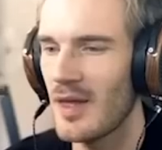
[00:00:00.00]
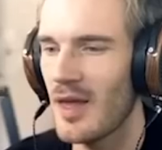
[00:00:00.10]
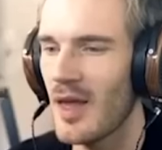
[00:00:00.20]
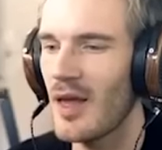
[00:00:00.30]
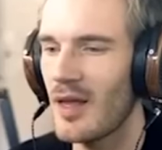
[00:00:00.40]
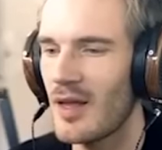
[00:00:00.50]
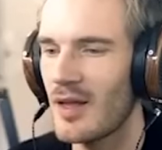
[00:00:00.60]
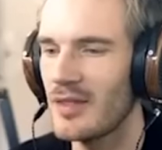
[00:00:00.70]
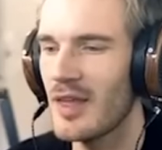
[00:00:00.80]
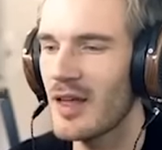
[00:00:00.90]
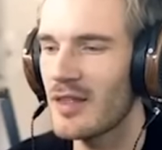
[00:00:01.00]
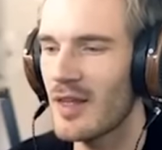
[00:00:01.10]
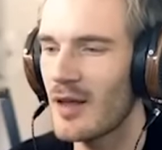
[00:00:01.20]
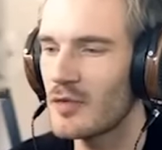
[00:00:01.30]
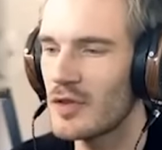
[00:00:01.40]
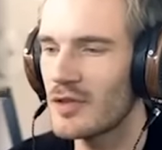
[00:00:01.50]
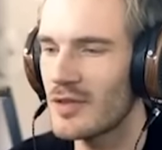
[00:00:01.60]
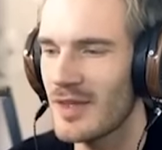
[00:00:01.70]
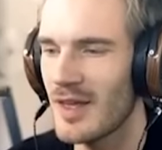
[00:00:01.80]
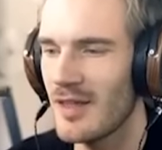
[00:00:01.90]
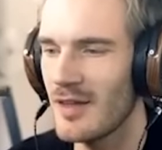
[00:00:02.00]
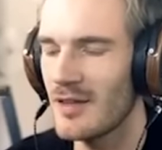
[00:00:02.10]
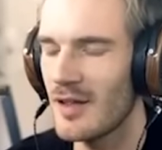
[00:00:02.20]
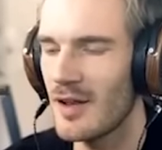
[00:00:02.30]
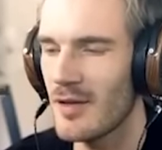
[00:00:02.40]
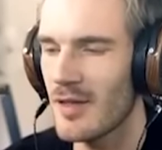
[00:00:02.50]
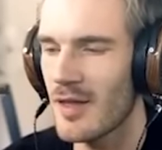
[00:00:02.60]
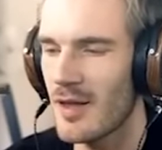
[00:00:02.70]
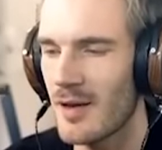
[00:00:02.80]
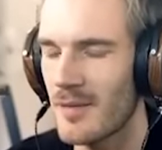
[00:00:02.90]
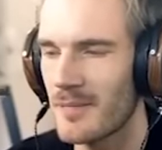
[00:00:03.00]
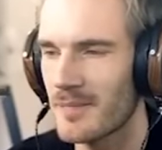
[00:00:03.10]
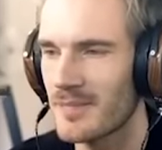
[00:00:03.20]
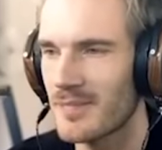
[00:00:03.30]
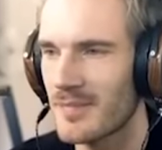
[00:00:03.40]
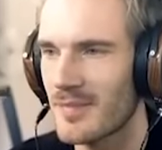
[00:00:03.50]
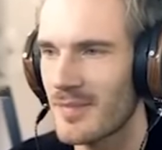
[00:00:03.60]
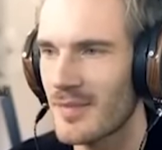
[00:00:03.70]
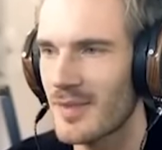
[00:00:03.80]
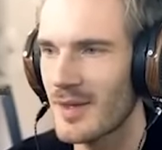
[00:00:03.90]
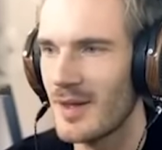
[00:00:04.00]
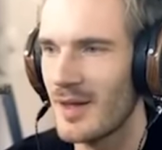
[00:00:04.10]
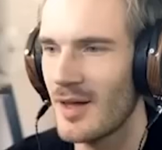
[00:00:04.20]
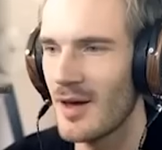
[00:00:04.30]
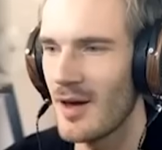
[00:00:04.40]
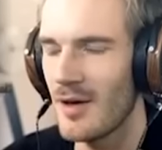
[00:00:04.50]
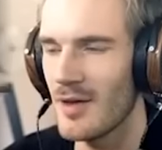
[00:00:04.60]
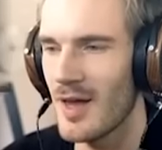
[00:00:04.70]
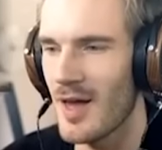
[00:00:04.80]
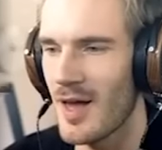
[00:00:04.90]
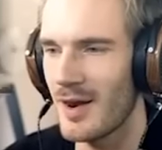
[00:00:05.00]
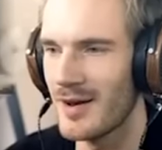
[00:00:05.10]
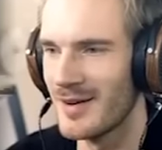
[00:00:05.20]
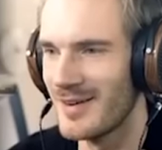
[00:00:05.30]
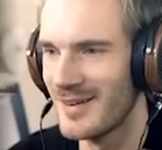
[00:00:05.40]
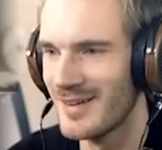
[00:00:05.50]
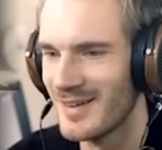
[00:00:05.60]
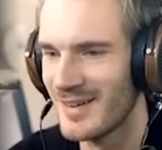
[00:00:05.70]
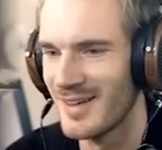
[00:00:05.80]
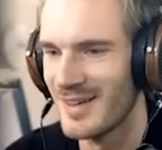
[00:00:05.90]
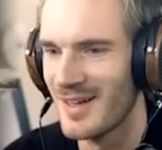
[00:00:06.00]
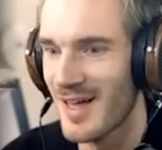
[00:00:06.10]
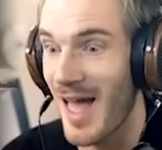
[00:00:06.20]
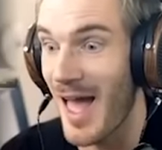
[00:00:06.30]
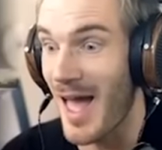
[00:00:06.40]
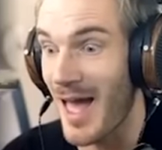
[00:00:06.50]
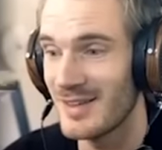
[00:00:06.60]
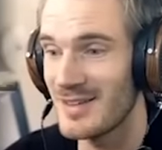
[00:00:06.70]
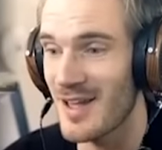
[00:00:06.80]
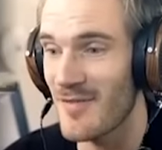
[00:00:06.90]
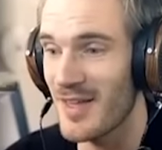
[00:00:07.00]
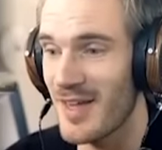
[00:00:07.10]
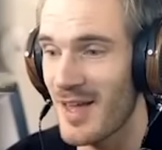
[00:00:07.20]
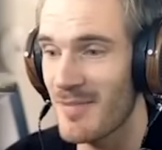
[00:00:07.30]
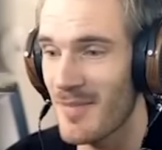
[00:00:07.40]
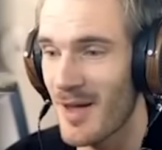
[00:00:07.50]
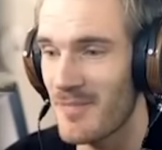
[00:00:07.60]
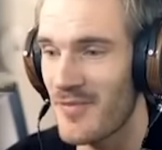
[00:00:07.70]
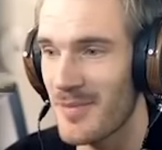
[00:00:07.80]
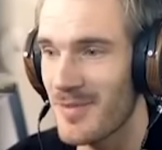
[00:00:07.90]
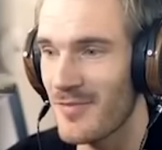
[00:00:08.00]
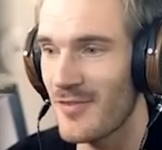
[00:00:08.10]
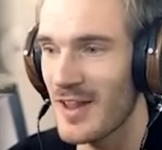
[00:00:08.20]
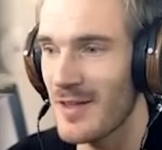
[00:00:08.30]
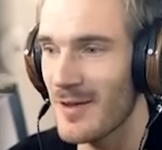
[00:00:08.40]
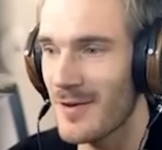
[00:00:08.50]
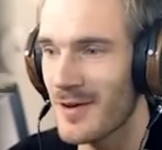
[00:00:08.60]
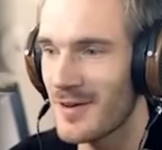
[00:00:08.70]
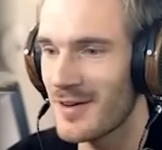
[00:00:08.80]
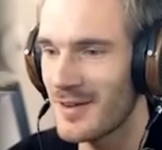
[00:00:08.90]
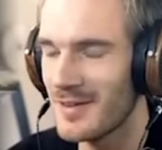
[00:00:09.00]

Yeah, that sounds inclusive. Oh God! Seven came up from the floor.